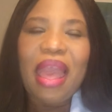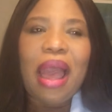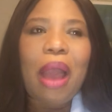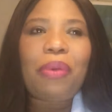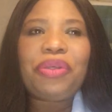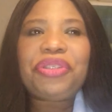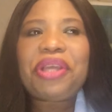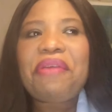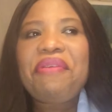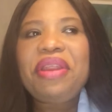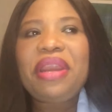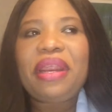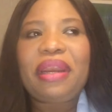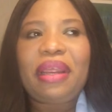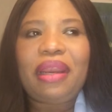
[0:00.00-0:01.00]
I was
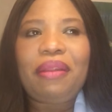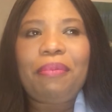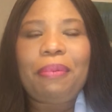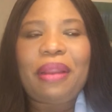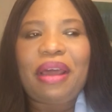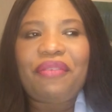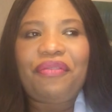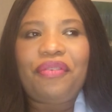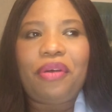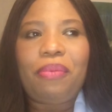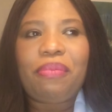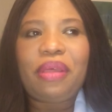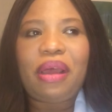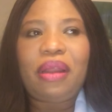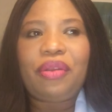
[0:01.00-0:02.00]
sharing another
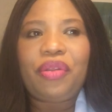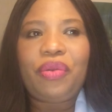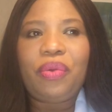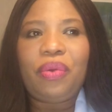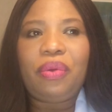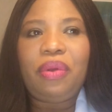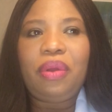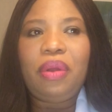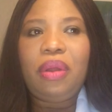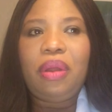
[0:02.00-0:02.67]
platform that, you know,